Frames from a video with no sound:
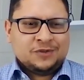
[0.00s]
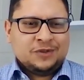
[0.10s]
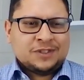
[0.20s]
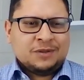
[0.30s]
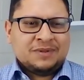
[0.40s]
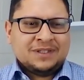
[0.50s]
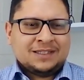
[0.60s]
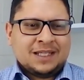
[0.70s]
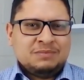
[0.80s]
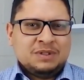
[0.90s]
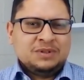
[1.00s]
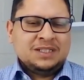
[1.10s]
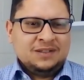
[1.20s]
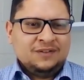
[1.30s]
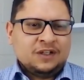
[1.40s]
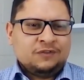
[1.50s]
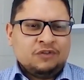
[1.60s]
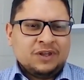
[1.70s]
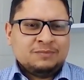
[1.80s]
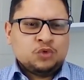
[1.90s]
so it's something that can be really difficult
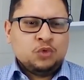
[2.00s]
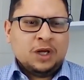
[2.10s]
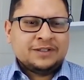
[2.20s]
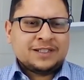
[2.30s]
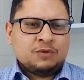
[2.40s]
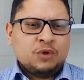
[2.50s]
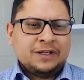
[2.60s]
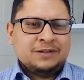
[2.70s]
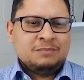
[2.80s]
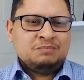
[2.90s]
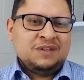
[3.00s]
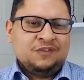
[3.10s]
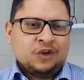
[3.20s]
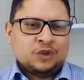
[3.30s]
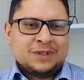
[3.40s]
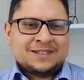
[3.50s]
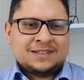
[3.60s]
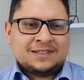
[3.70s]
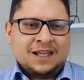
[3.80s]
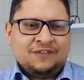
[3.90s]
for them to understand when before it was
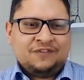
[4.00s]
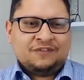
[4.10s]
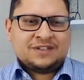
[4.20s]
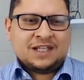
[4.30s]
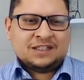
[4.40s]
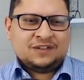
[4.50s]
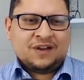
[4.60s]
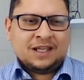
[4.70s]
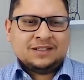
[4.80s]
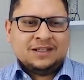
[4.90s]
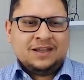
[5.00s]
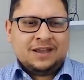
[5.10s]
self-certified,